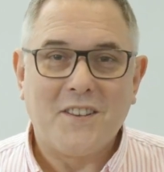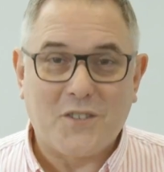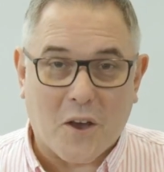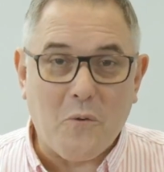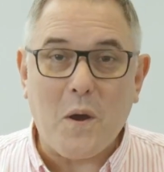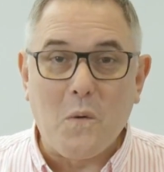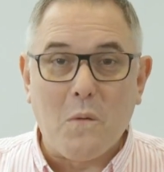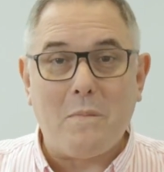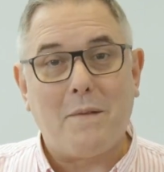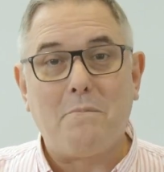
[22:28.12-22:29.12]
So we
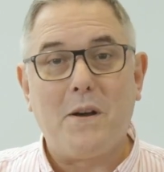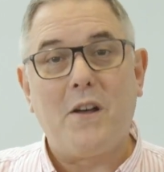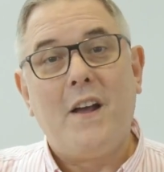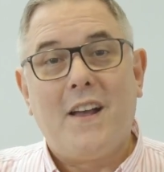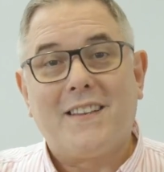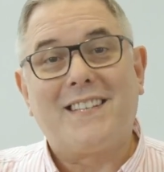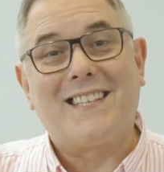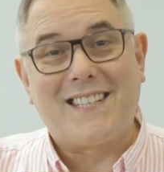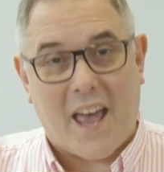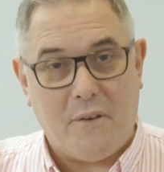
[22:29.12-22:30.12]
remember
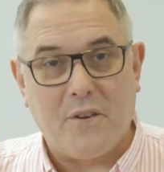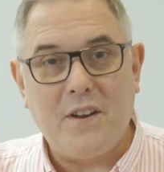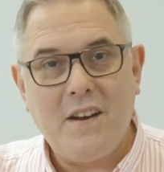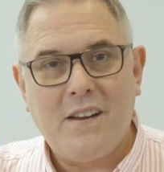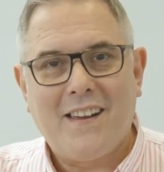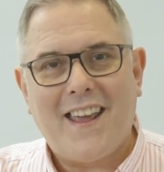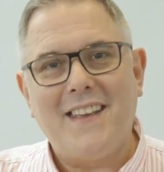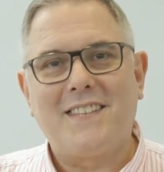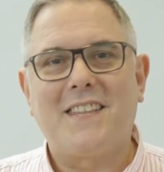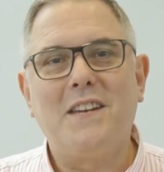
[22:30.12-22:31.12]
seven
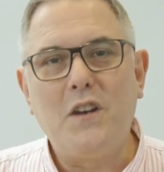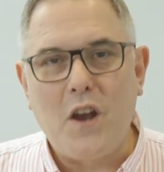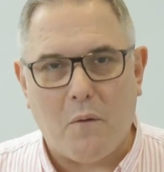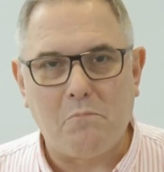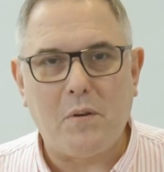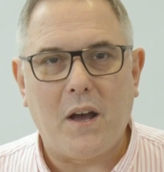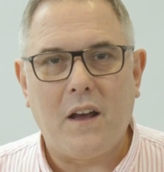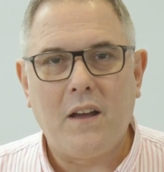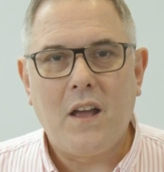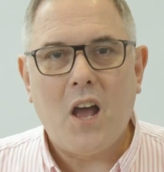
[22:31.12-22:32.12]
is the number